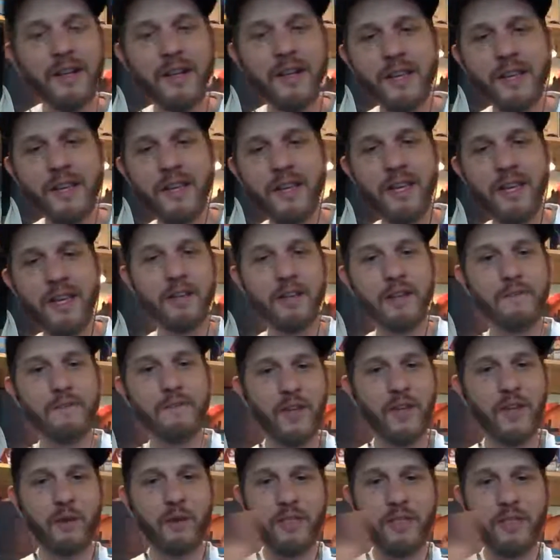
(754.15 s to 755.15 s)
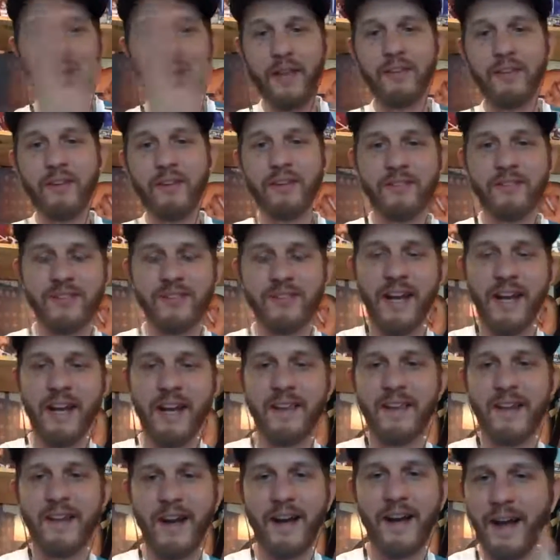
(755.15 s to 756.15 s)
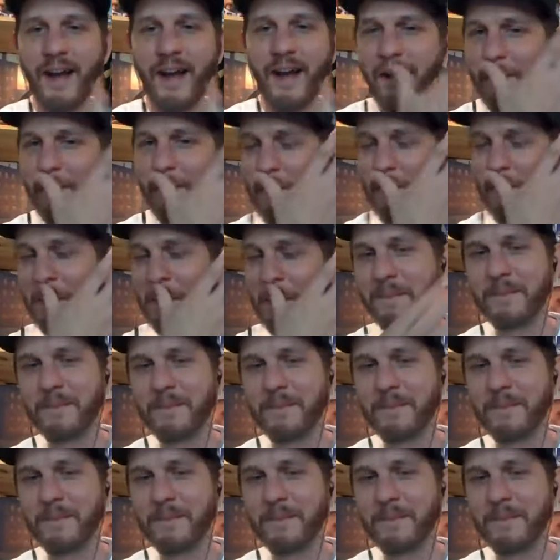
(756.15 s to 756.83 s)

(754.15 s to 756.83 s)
and you get a view of the other side of the island.